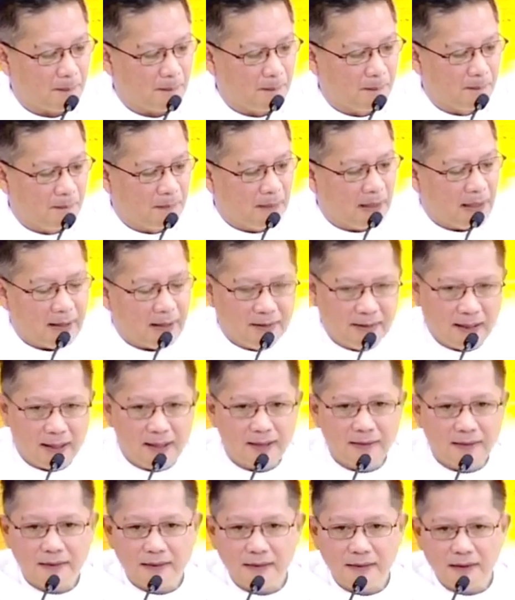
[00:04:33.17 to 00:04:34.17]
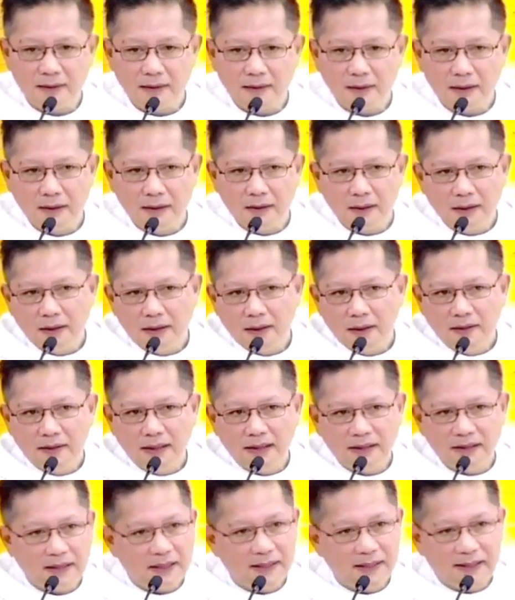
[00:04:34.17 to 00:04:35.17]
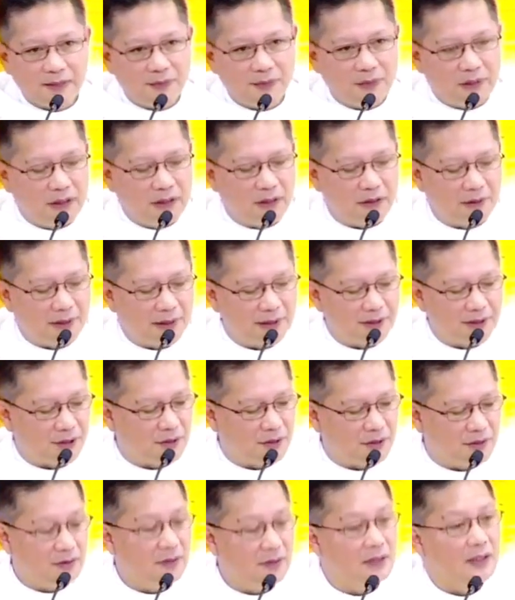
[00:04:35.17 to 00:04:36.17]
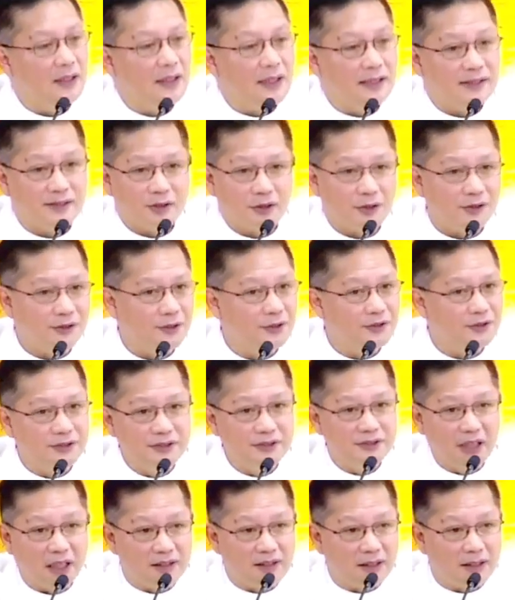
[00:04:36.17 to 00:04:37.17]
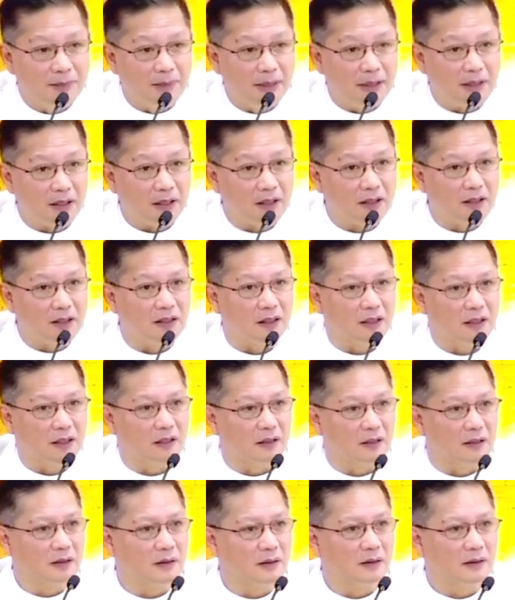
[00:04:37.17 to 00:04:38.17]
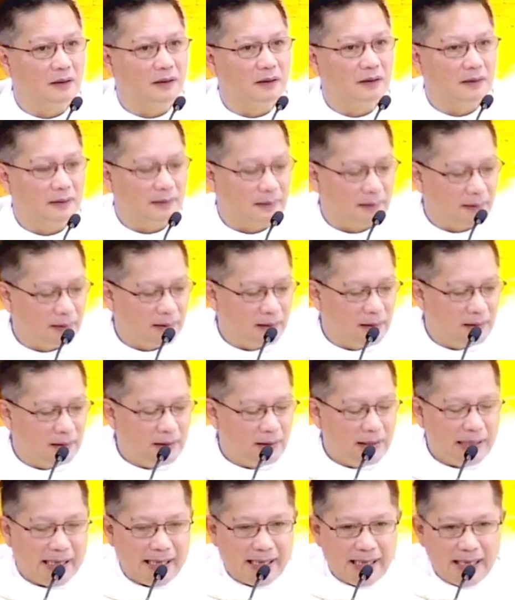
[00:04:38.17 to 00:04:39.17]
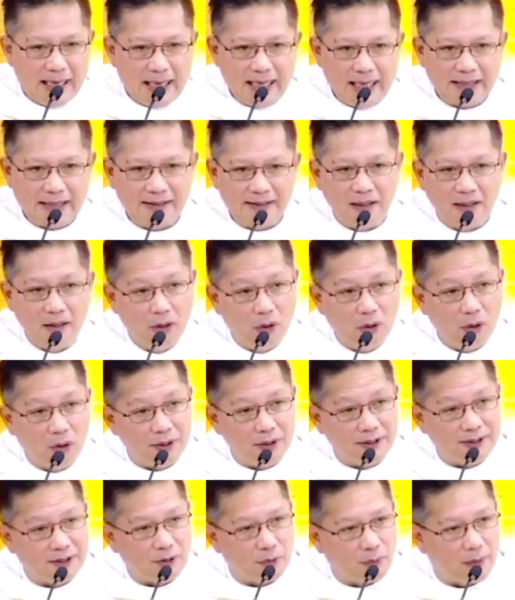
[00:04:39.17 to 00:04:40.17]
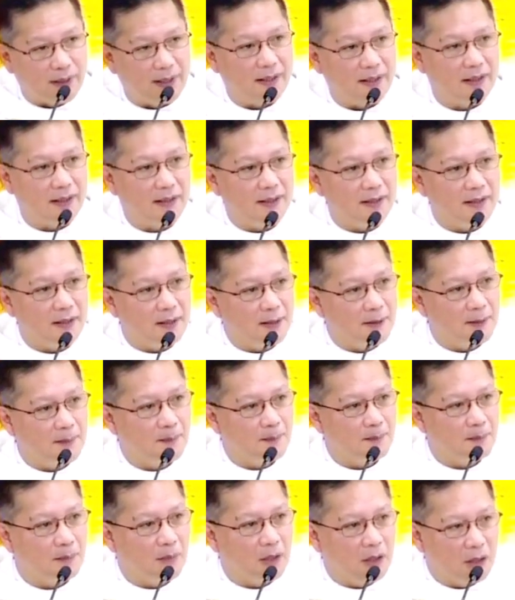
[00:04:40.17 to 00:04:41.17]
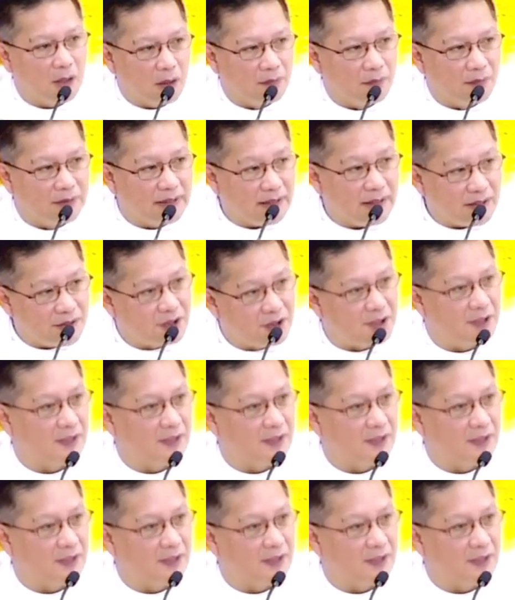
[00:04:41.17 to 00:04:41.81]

And yet, the Transfiguration is also not a miracle. It is the Lord's way of teaching.